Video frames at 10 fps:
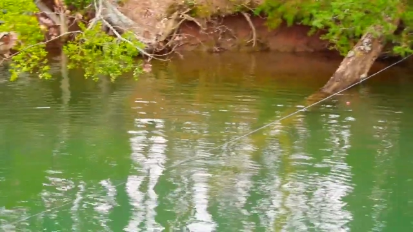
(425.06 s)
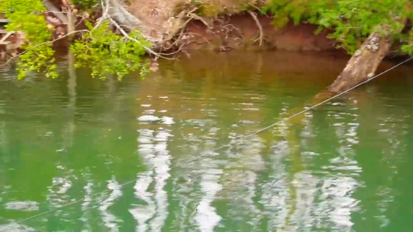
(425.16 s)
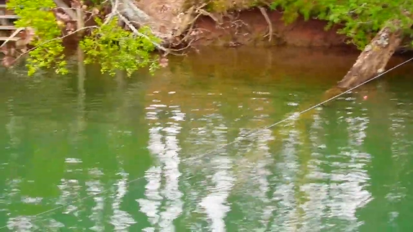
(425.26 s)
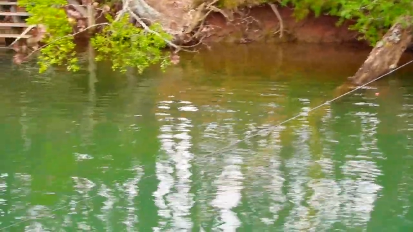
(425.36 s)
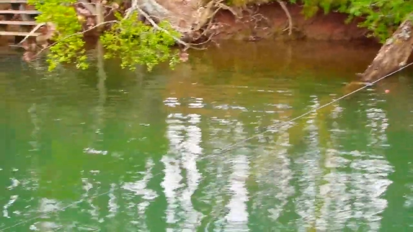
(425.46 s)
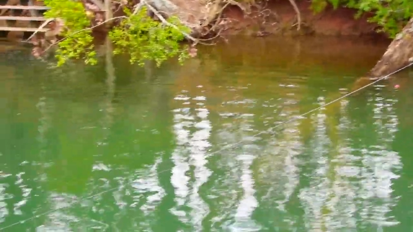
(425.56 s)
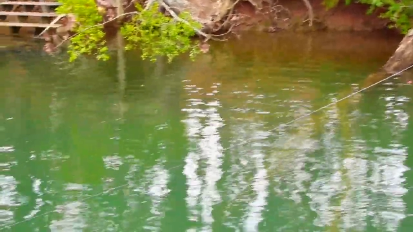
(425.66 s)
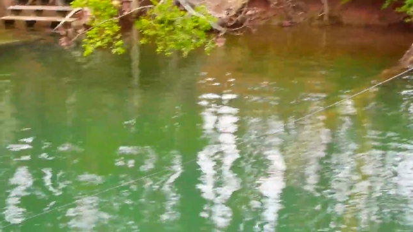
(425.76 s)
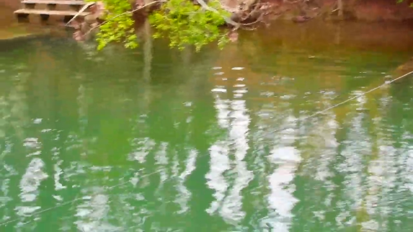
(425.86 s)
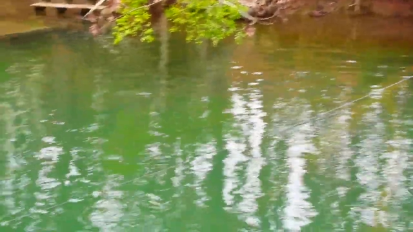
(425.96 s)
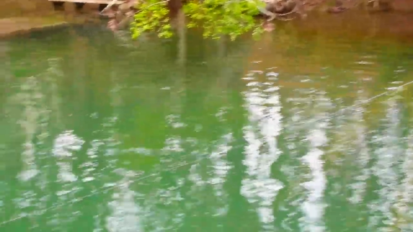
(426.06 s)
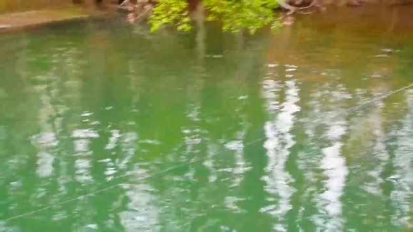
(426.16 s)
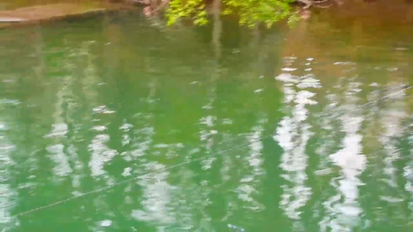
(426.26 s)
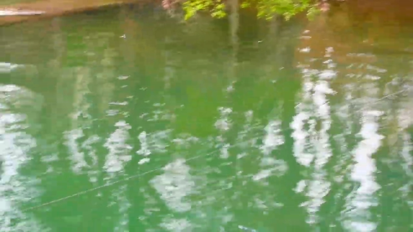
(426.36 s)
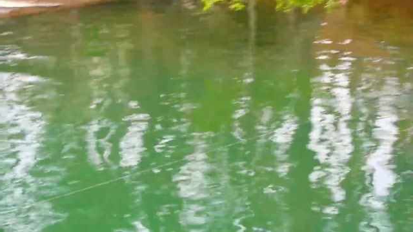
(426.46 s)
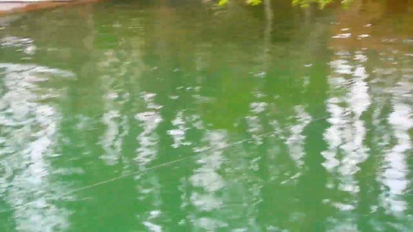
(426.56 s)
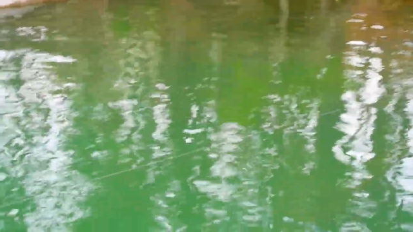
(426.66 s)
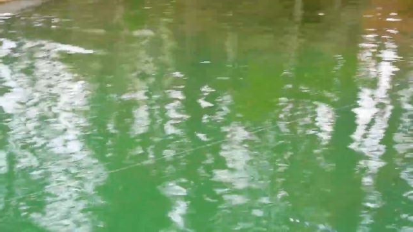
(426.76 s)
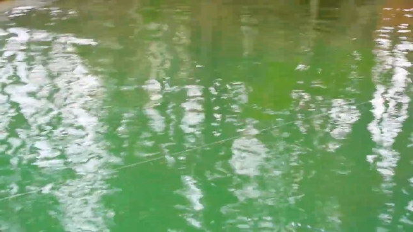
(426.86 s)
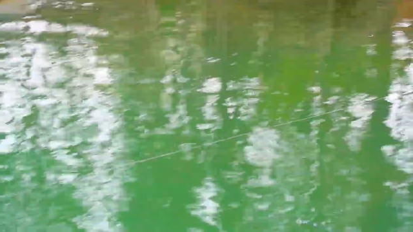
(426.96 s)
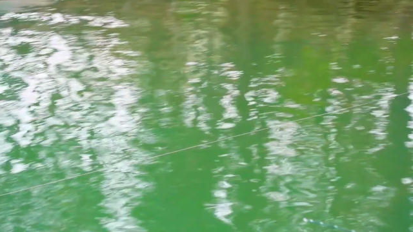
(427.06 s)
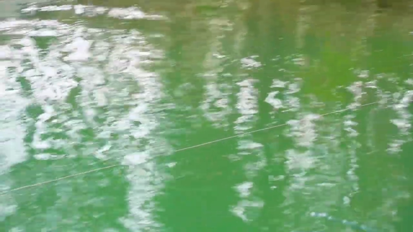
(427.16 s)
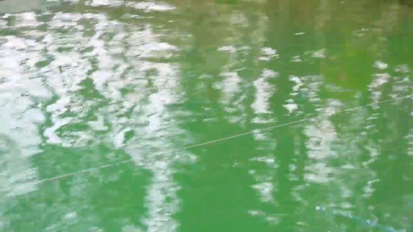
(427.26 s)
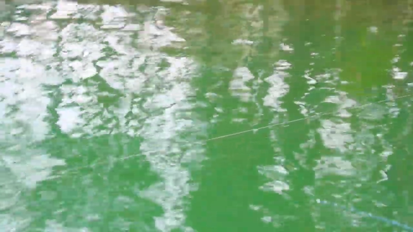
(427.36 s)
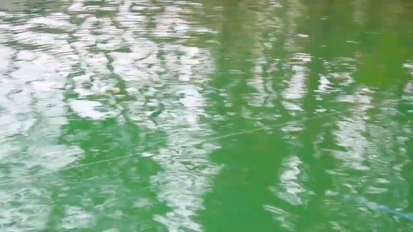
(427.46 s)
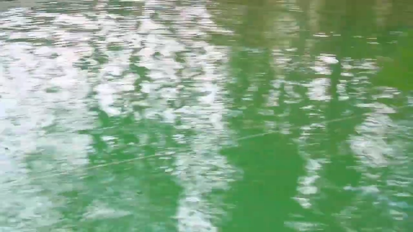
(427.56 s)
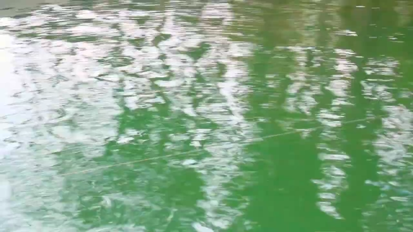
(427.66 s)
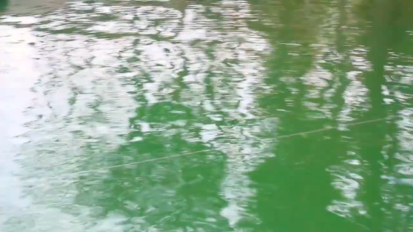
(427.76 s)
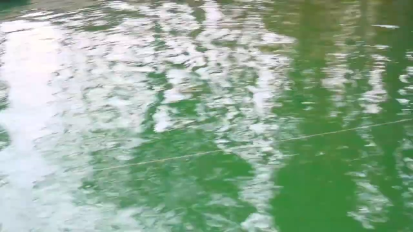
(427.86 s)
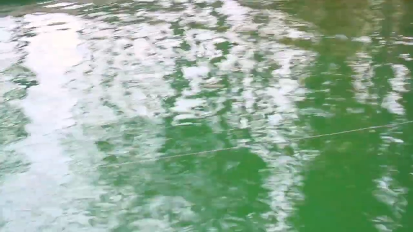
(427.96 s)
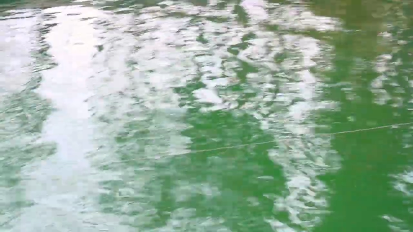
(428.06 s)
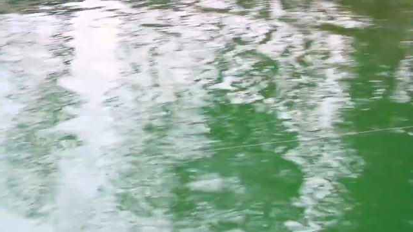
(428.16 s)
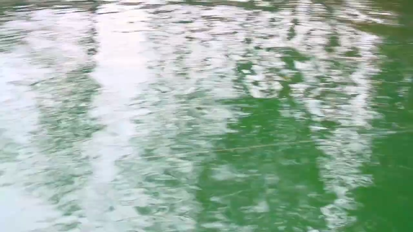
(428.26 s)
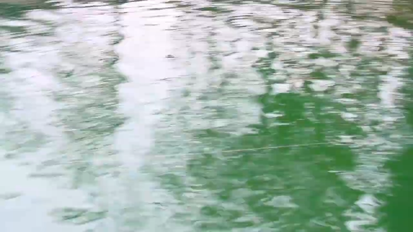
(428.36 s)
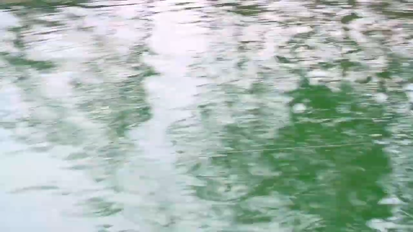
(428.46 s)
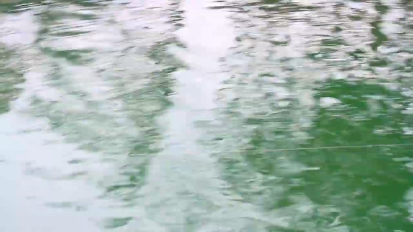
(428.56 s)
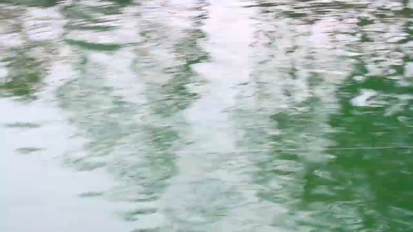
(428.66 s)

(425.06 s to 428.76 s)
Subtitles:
No face is visible, so there are no lips to read.